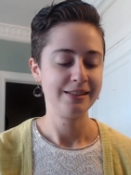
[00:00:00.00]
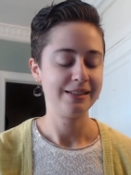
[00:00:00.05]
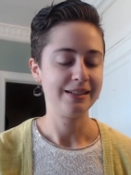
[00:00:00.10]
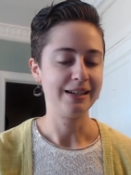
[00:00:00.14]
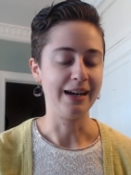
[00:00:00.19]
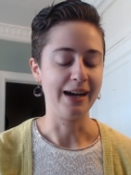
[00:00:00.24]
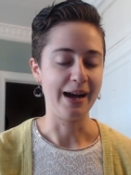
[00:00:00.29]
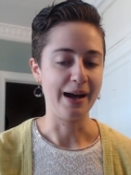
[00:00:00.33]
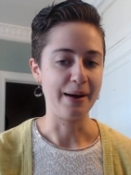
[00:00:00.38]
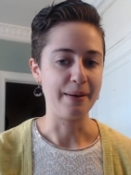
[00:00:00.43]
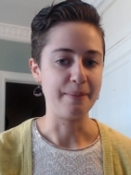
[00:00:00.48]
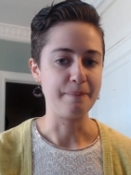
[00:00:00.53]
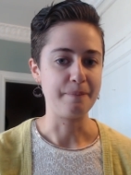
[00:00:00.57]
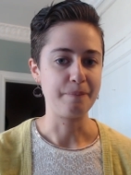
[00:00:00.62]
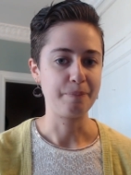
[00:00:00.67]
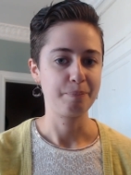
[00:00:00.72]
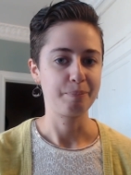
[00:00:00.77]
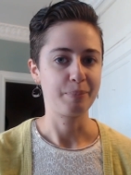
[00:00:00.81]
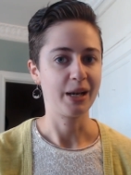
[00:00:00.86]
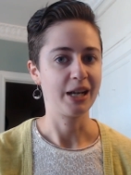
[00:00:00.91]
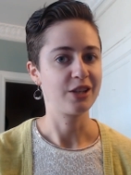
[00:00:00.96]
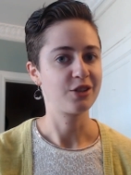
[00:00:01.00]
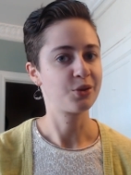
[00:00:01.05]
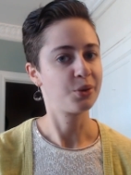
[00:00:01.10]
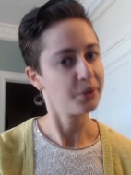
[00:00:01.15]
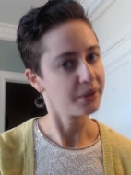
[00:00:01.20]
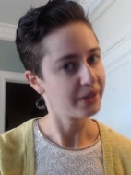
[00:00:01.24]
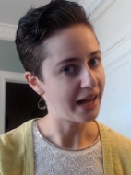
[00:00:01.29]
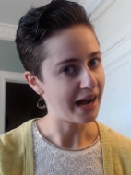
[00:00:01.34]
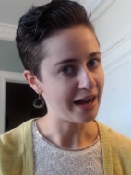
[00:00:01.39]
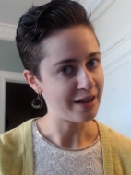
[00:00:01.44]
Um, but it's
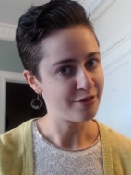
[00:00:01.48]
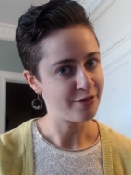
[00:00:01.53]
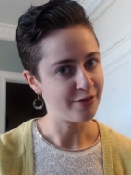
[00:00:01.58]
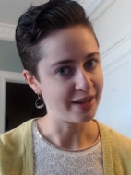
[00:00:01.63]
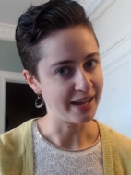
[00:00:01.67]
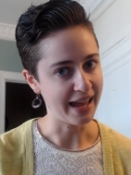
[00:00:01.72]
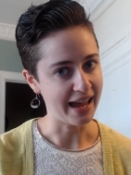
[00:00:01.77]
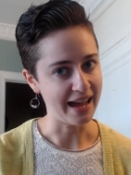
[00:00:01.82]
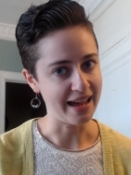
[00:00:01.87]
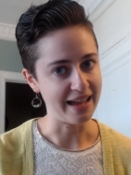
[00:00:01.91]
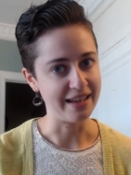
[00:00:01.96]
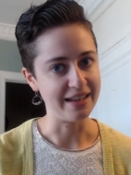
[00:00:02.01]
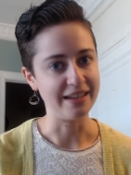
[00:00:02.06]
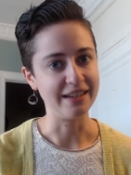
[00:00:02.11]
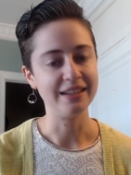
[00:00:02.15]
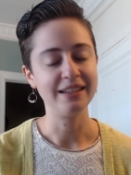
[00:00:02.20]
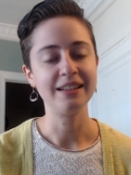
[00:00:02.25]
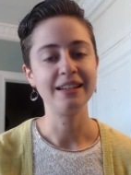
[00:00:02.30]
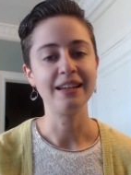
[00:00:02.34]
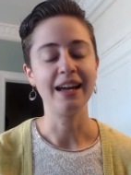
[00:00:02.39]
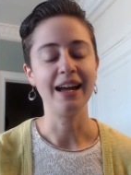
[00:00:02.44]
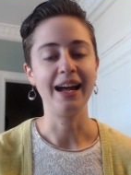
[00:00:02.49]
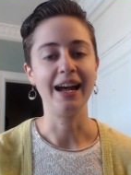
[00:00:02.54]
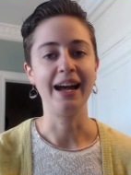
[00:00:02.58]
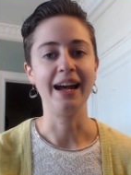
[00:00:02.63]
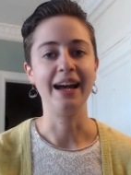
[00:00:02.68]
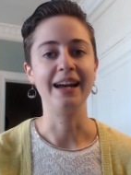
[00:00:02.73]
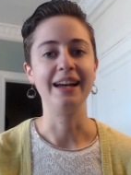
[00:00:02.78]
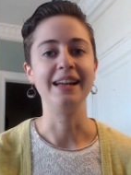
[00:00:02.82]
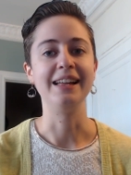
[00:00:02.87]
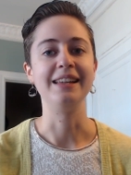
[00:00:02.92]
cooled off again,
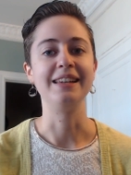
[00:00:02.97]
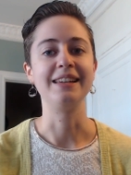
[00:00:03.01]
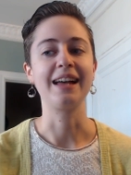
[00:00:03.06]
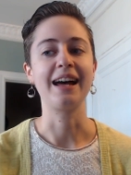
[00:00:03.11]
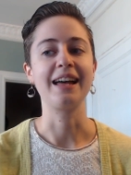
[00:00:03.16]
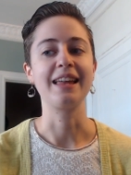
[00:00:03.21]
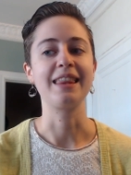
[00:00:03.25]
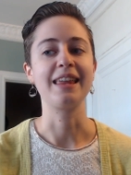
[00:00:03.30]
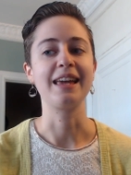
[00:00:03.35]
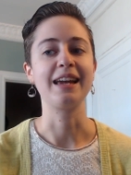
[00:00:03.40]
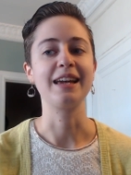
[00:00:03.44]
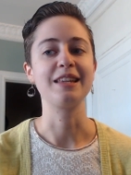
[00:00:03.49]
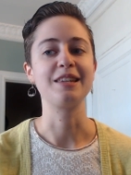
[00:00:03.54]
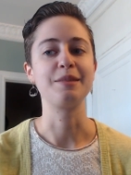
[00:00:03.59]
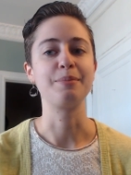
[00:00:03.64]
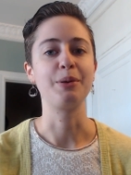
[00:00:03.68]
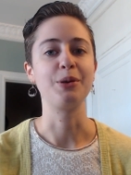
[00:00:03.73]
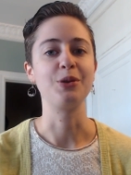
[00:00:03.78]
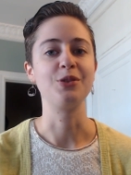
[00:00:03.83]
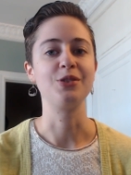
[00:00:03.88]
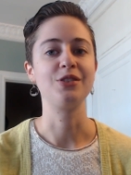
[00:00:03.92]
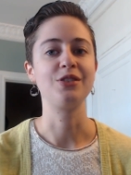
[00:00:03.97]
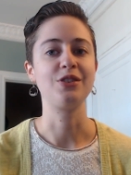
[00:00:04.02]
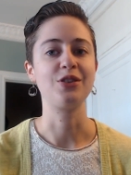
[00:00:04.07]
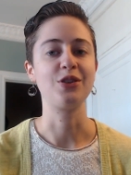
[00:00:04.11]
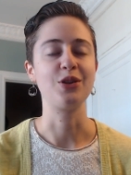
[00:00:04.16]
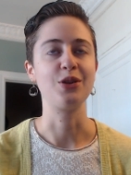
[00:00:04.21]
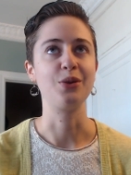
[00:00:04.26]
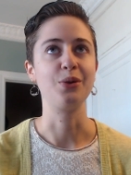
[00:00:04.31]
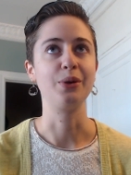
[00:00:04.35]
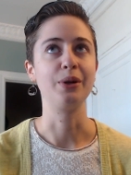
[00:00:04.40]
and I think it's supposed
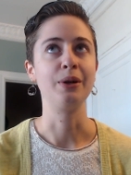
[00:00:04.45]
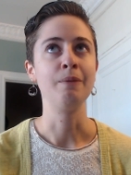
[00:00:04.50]
to